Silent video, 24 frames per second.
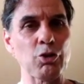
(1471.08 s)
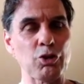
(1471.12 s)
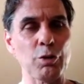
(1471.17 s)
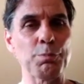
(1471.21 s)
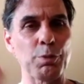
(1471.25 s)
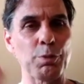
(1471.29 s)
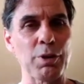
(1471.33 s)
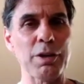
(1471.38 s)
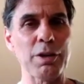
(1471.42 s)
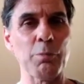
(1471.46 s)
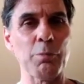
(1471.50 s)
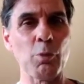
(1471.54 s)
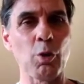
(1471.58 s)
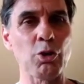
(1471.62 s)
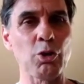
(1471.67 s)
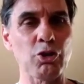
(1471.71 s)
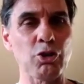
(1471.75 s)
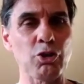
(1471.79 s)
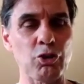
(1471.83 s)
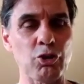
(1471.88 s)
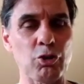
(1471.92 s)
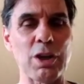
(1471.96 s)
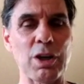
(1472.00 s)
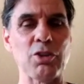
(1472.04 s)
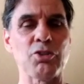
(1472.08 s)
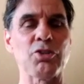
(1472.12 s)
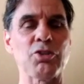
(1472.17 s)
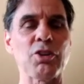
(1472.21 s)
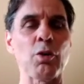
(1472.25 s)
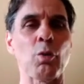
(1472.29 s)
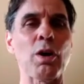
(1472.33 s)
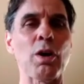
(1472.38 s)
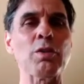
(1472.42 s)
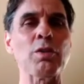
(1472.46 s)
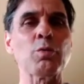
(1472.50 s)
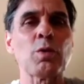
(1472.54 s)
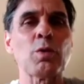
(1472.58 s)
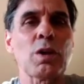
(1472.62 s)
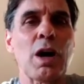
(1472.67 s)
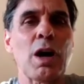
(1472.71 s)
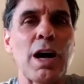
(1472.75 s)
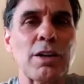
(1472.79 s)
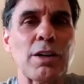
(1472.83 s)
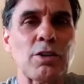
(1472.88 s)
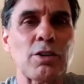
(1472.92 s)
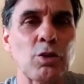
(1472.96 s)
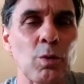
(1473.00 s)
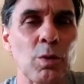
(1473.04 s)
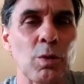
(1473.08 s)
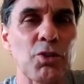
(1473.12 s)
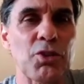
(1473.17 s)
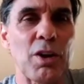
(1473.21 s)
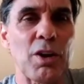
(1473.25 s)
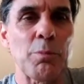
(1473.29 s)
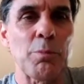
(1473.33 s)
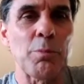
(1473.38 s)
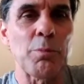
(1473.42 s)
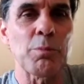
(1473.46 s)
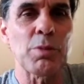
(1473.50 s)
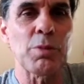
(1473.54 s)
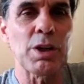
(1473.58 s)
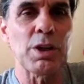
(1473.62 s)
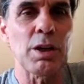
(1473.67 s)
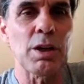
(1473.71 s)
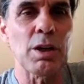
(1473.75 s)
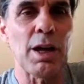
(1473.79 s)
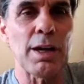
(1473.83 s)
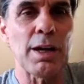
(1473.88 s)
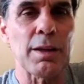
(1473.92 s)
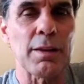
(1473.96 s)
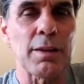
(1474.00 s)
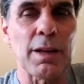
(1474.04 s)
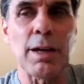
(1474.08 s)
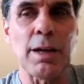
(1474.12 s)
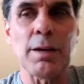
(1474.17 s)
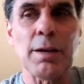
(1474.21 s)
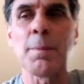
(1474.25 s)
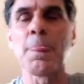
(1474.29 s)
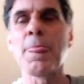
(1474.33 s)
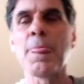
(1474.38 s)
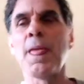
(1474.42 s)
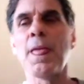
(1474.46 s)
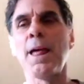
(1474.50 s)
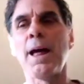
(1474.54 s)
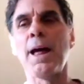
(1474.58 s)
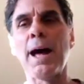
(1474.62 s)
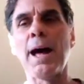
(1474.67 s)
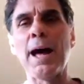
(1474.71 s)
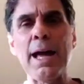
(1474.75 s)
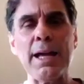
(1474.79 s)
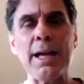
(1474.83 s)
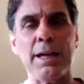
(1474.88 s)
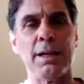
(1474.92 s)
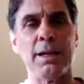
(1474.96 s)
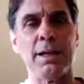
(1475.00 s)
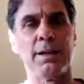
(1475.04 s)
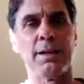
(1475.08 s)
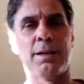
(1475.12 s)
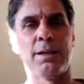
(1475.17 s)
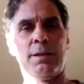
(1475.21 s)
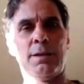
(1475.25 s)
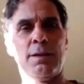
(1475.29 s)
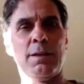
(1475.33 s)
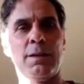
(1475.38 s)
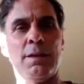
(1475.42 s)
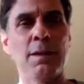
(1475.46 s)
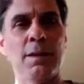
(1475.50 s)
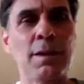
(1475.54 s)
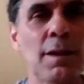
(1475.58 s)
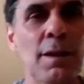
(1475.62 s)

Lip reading: because you're putting more stress. So what would I do with somebody like that? Hey,